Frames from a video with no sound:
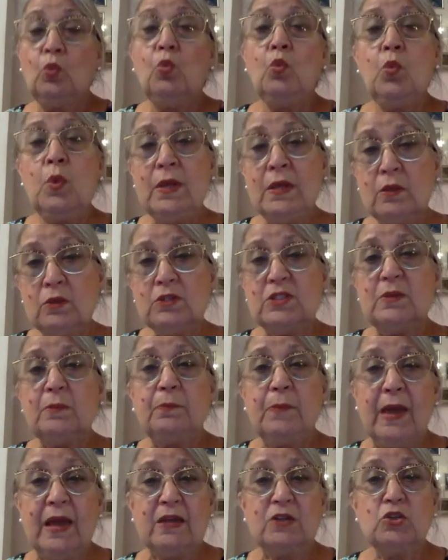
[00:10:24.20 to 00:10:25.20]
will
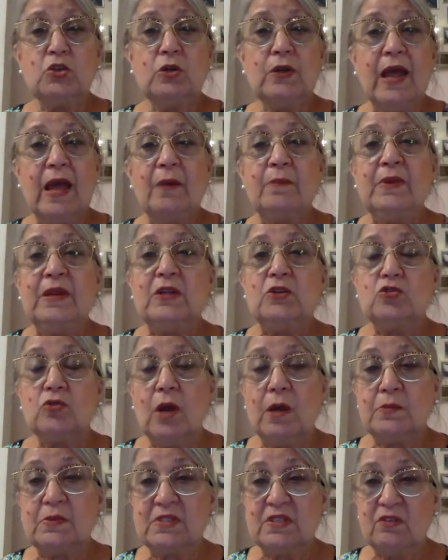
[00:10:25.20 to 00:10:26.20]
depend on how many
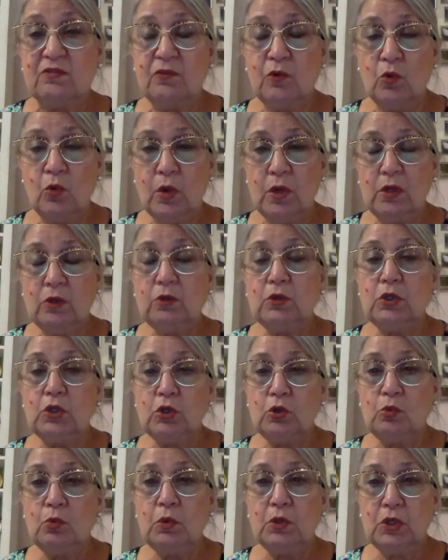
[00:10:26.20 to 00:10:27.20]
drops of oil
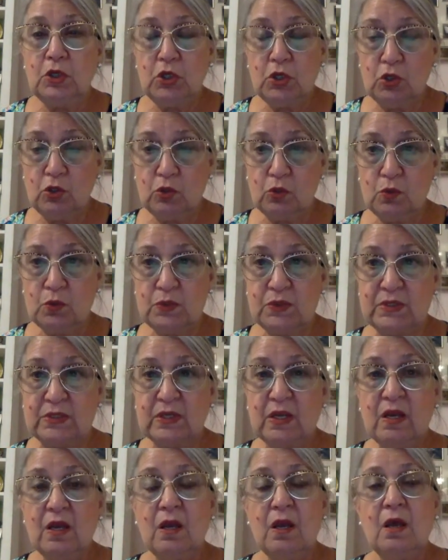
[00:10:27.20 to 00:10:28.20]
you will use.
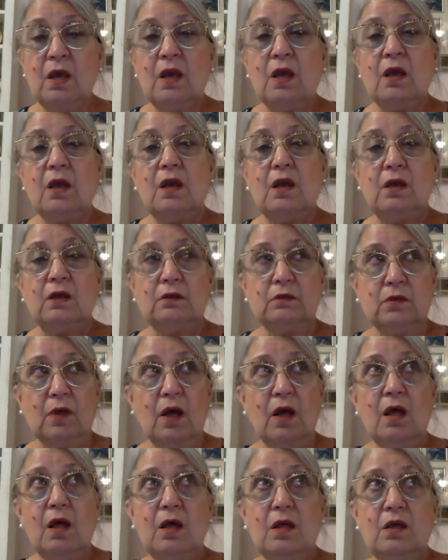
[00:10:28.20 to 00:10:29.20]

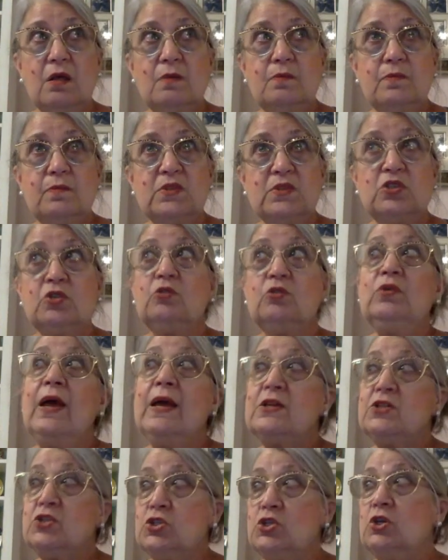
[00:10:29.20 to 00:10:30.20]
So
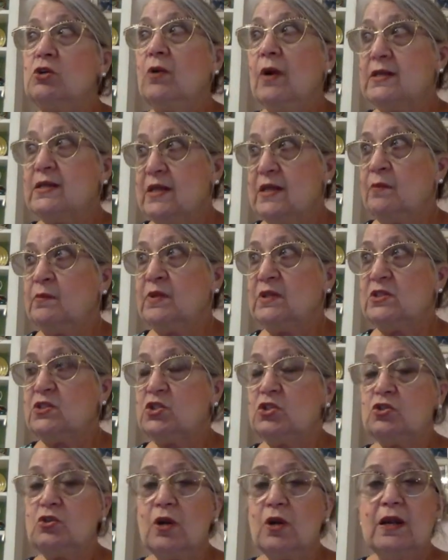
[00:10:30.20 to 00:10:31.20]
last year I
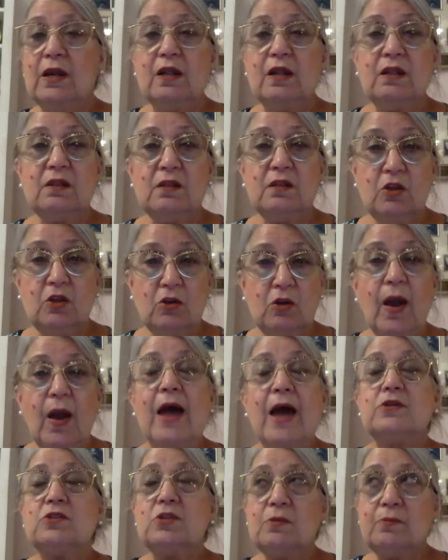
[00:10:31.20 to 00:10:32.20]
demonstrated,
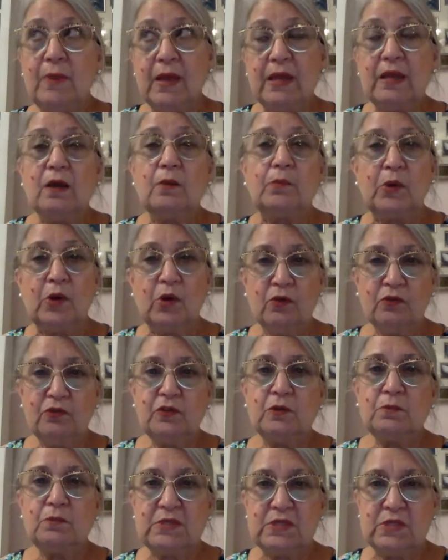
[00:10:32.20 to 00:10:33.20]
how to make a
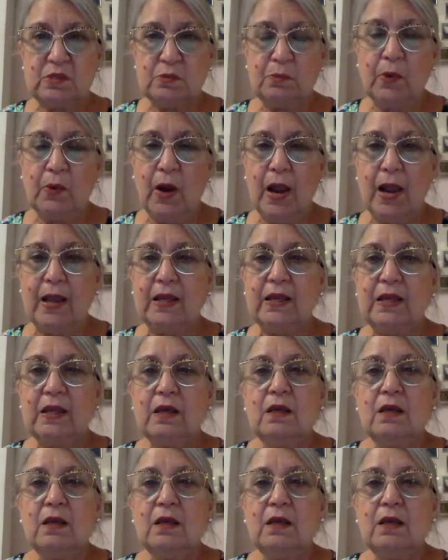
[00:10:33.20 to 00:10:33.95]
perfume spray.